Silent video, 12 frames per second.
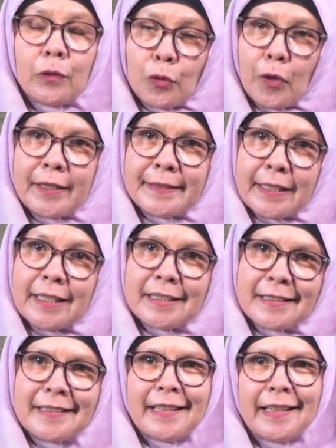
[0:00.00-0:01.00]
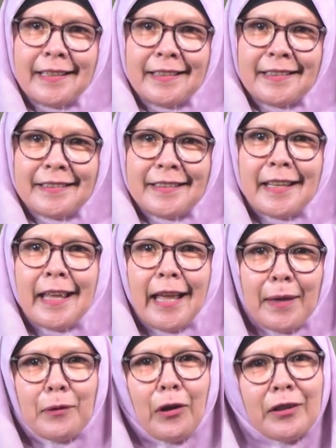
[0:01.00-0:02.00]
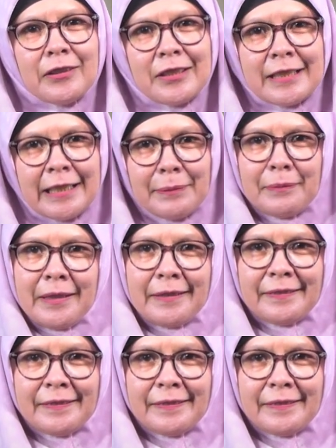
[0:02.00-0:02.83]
tugas saya selesai. I'm going to sleep now.